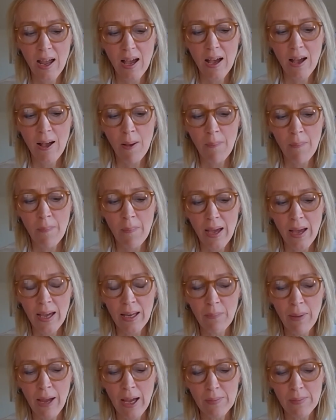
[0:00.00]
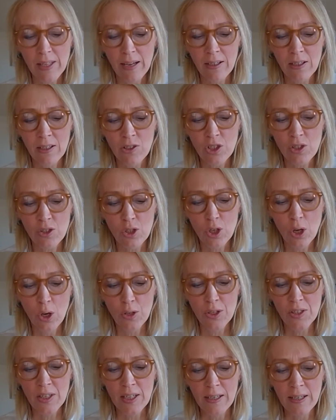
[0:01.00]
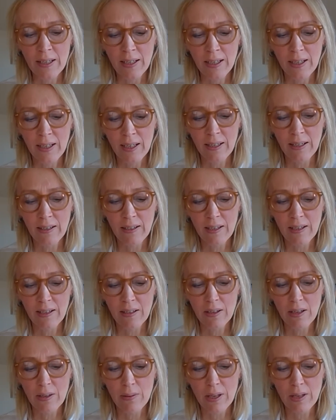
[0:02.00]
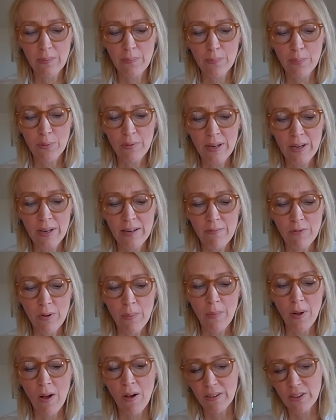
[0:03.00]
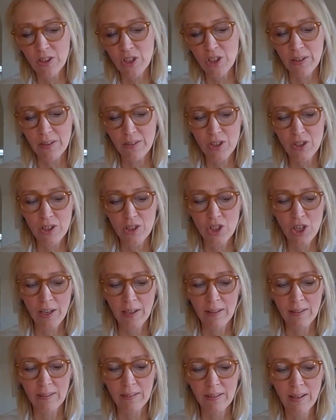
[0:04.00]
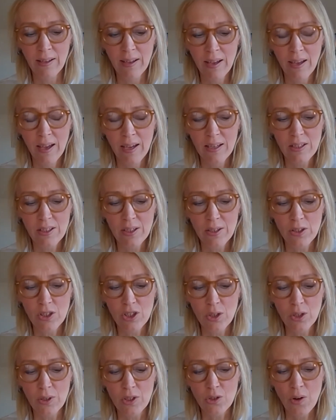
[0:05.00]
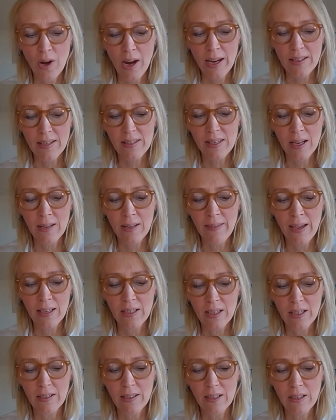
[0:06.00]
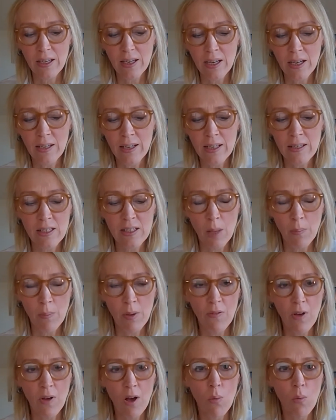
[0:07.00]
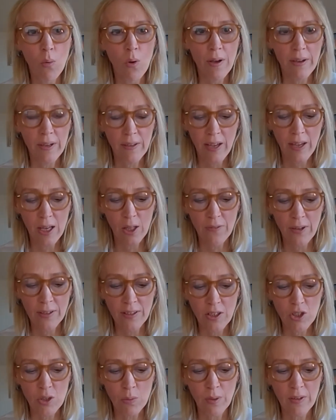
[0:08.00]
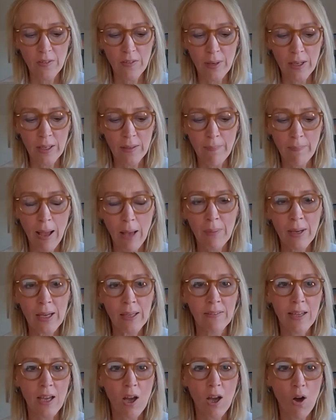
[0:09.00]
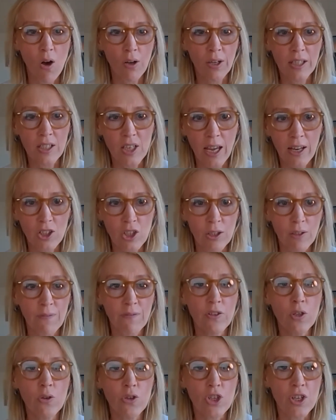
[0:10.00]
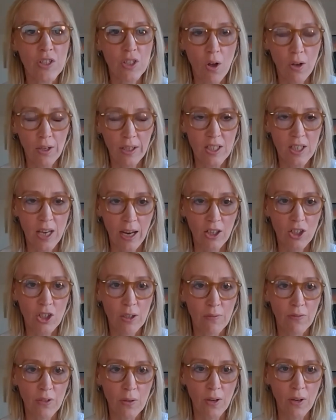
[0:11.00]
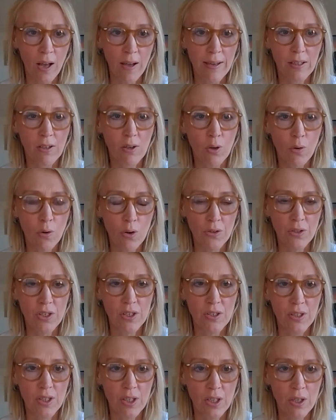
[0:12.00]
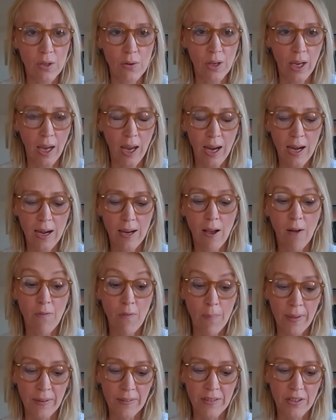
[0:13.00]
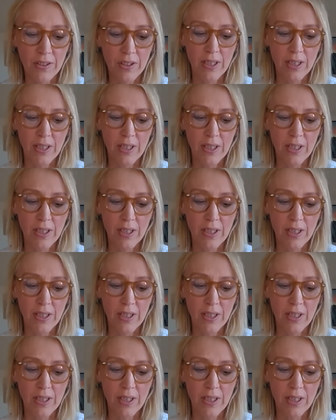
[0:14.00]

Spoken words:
And perhaps I can just toss in a pre-remark to Jill to address. And that in some of our work at the Health Foundation, we've been mapping the architecture, the futures architecture, if you like, across the UK government.